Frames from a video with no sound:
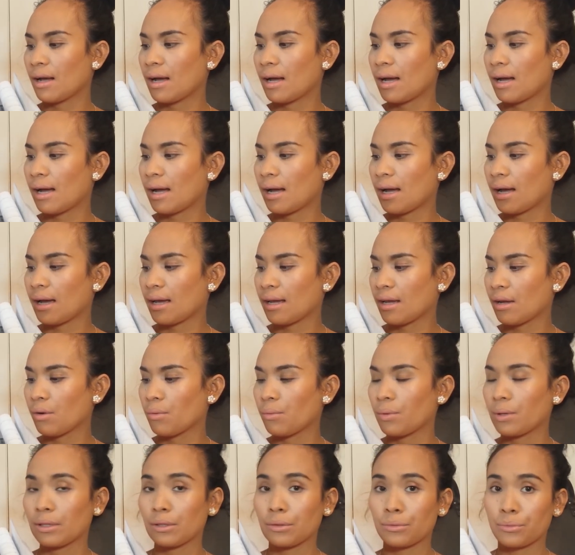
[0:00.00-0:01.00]
i
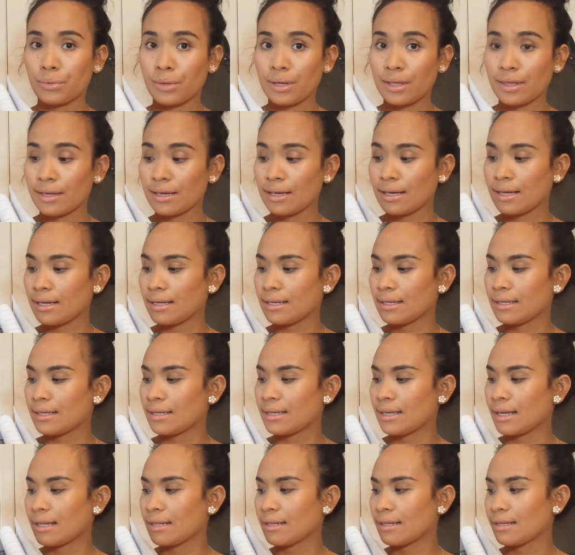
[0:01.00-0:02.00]
want to read
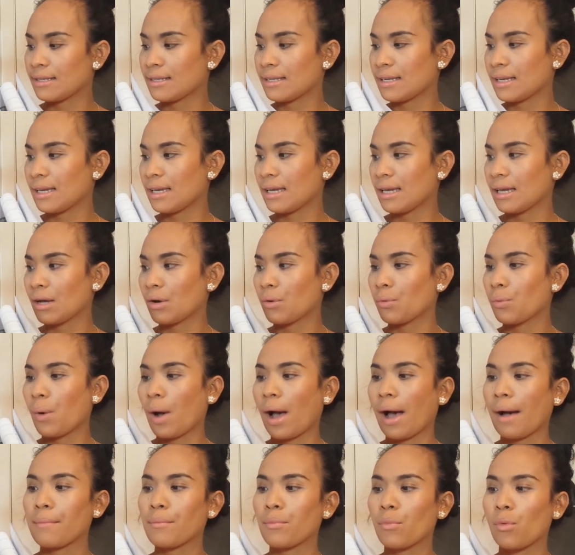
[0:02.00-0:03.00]
this and see
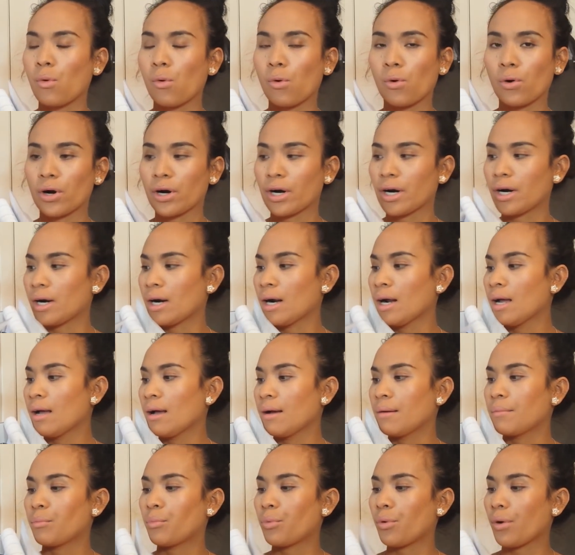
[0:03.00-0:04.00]
what more
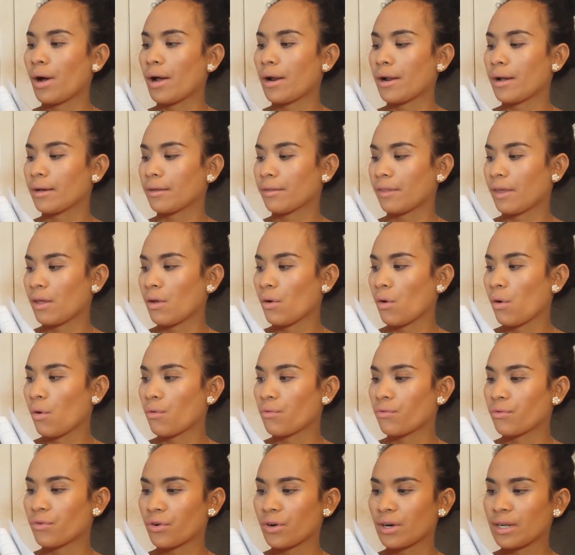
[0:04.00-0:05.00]
product they
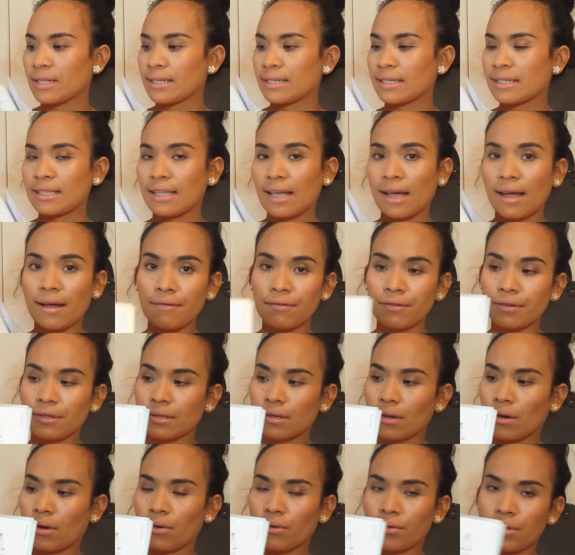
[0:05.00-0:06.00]
offer and stuff
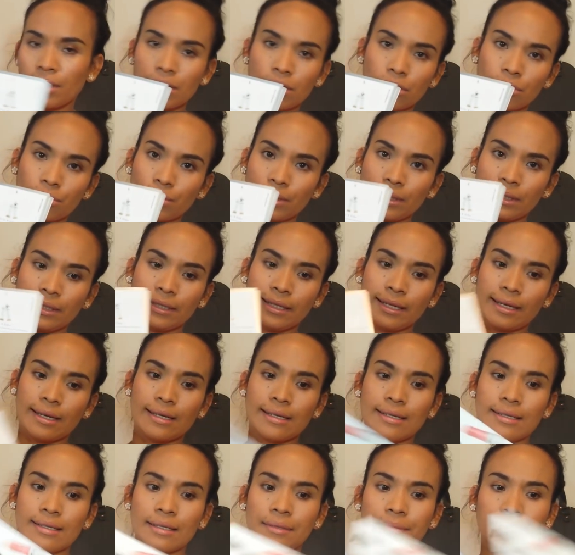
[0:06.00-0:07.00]
so that's really
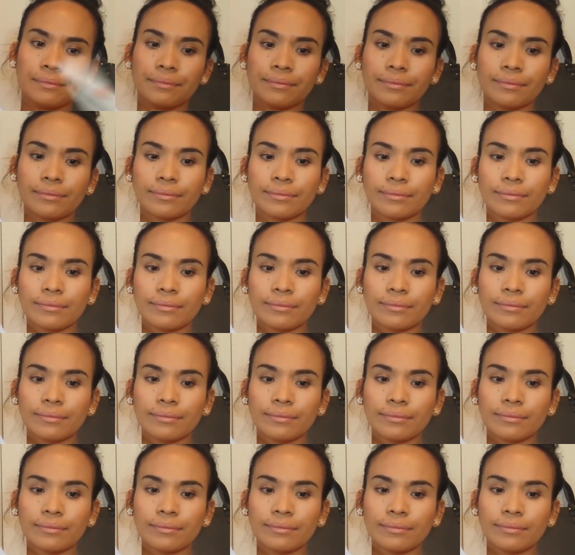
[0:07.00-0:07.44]
nice